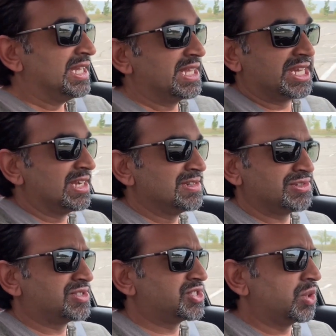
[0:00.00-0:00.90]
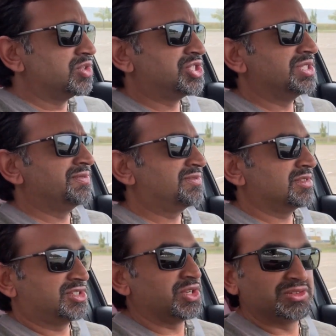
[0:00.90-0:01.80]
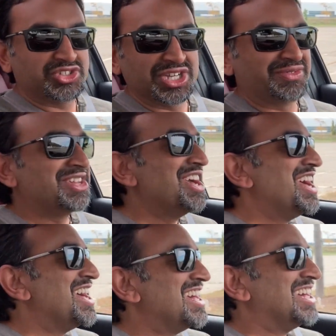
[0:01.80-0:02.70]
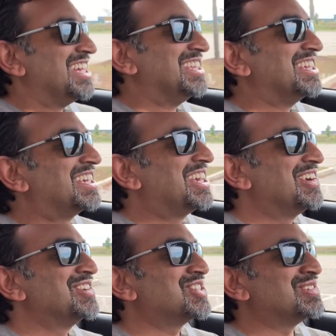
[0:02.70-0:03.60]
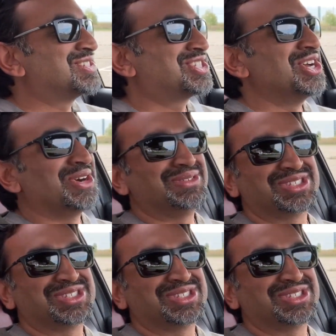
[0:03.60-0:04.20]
The gears are so The gears are so